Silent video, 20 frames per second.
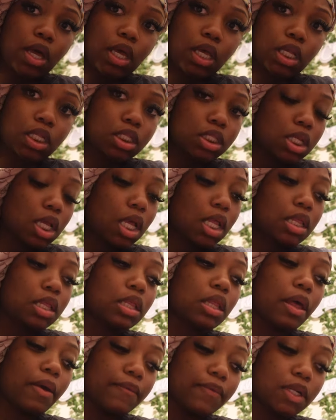It's
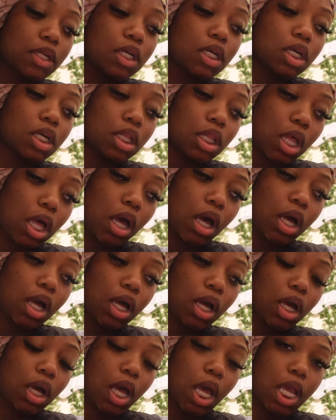11 o'clock.
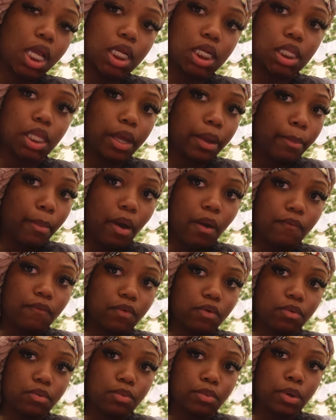I had to look at my
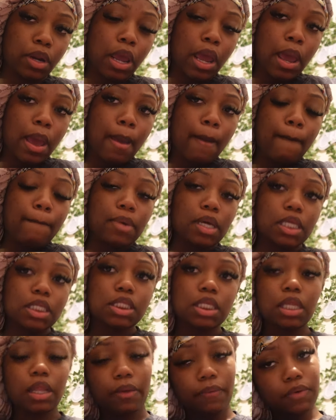phone. But
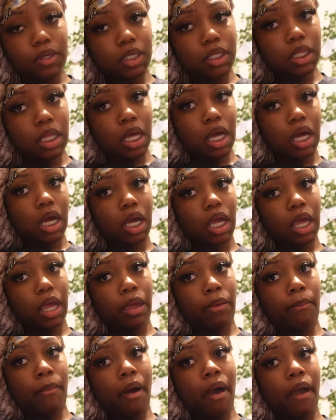it's 11 o'clock,
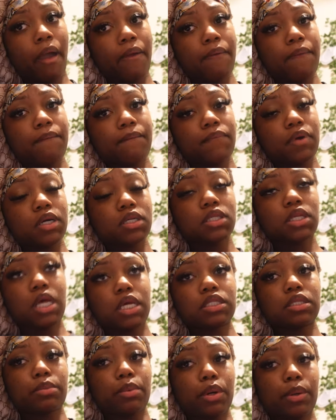and my first
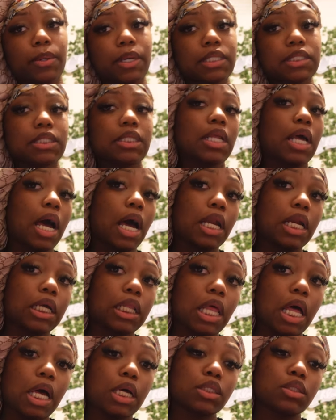class tomorrow is 9
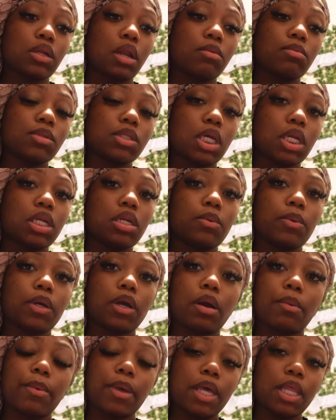o'clock. So that means I need to
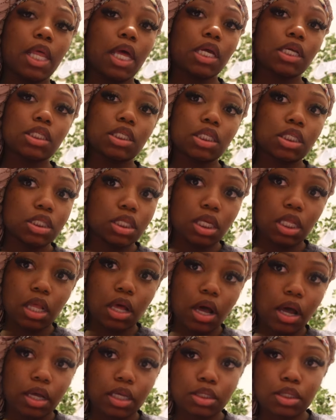wake up at like 6
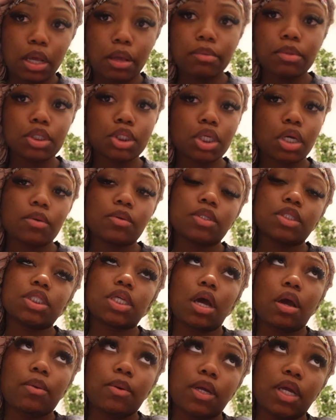o'clock. So I made sure I was
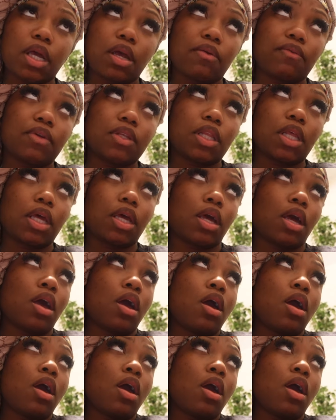showering and everything.